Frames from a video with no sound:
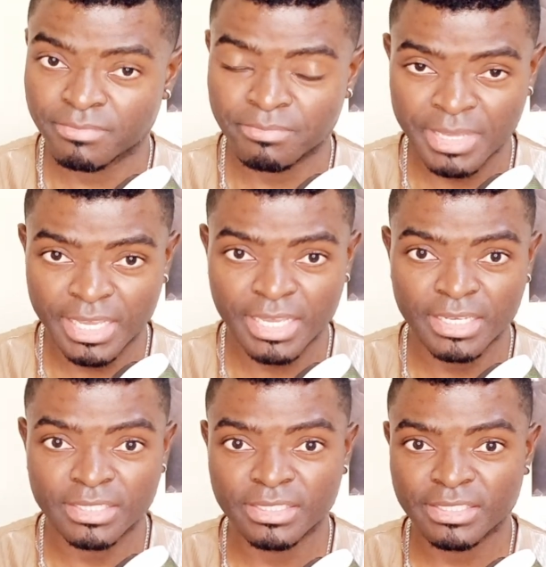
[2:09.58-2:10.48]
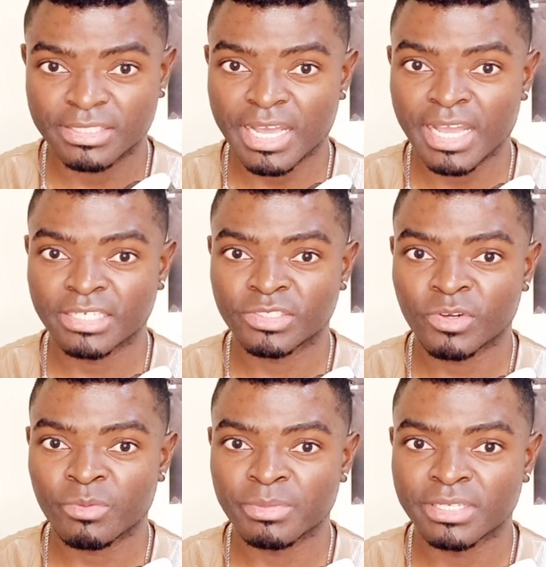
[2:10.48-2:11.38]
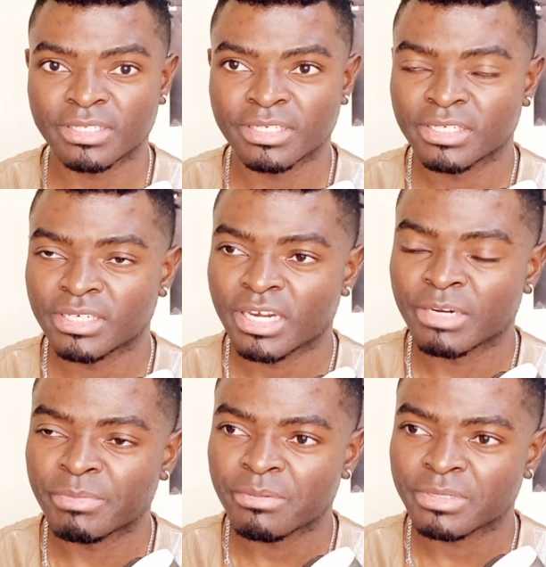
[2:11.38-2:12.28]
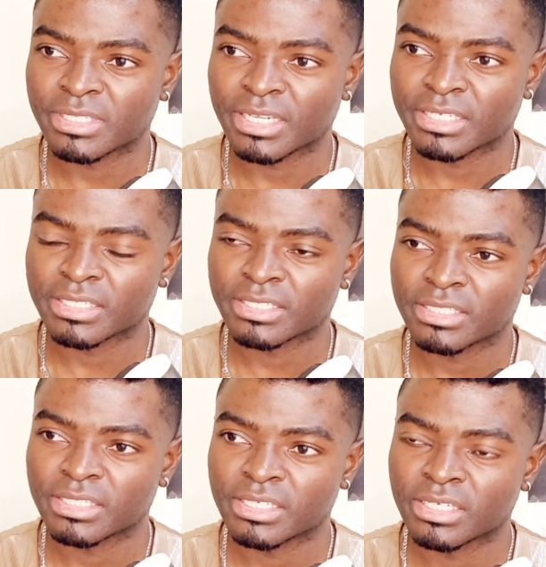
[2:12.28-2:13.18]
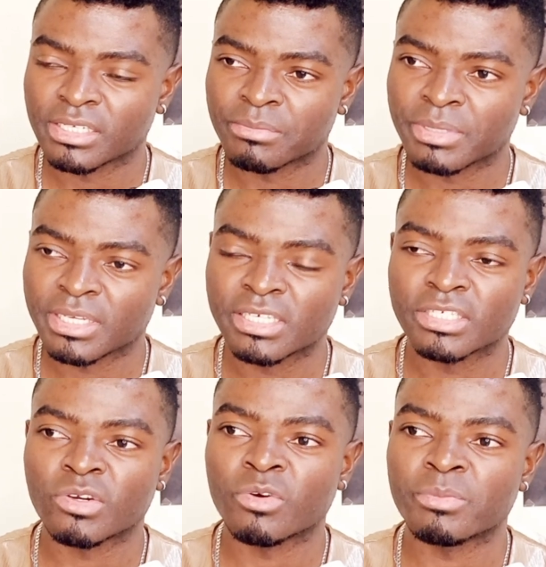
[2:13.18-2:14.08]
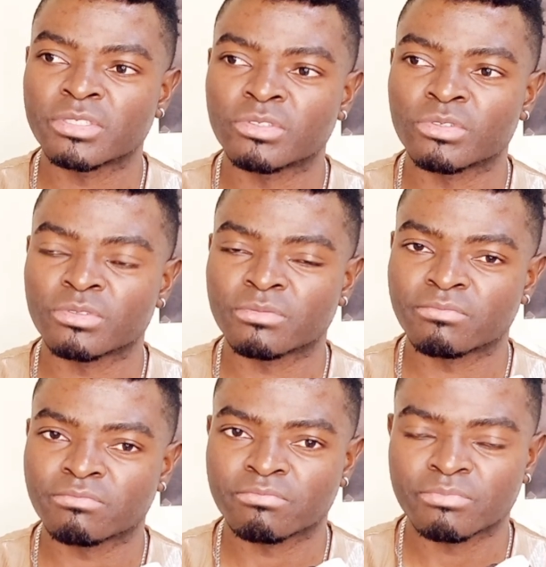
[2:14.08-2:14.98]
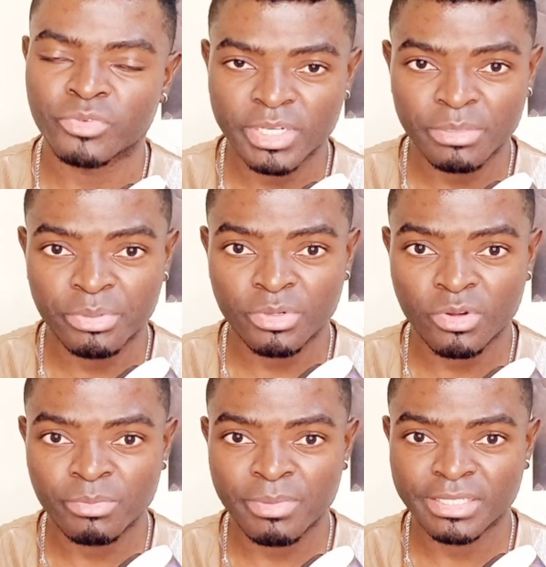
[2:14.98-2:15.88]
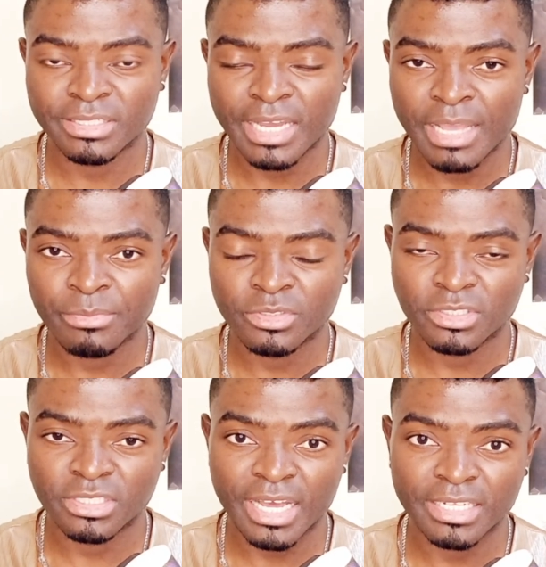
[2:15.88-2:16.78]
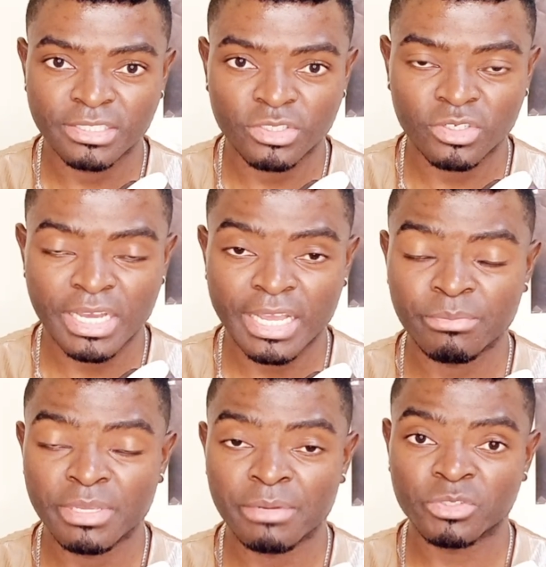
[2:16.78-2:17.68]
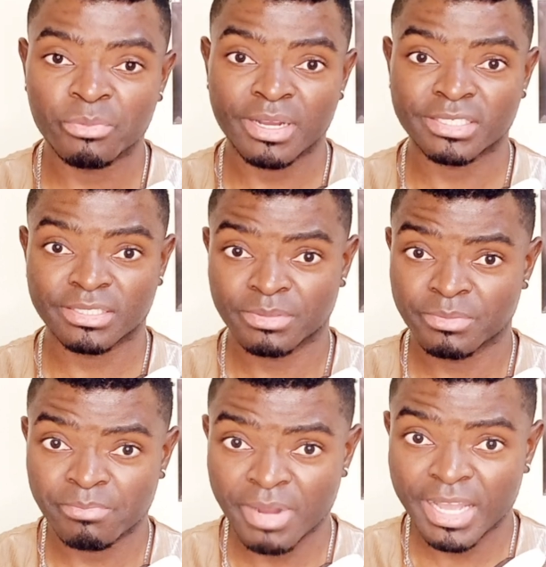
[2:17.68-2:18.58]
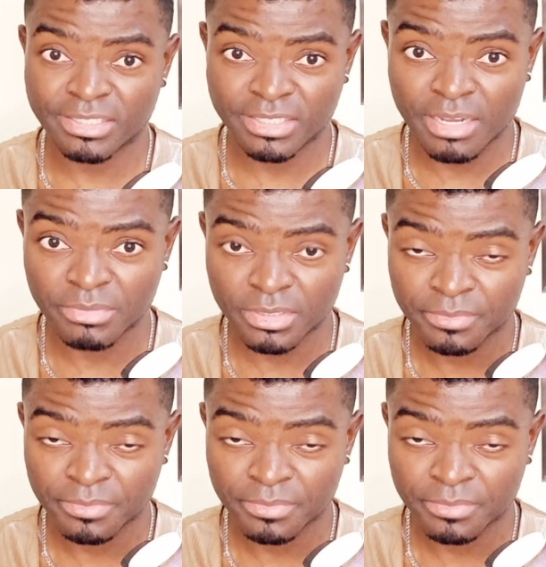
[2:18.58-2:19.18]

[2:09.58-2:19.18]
man, this guy he told me. I remember it's like, man, he told me to really put on my time on studying so that I can be able to pass my exams.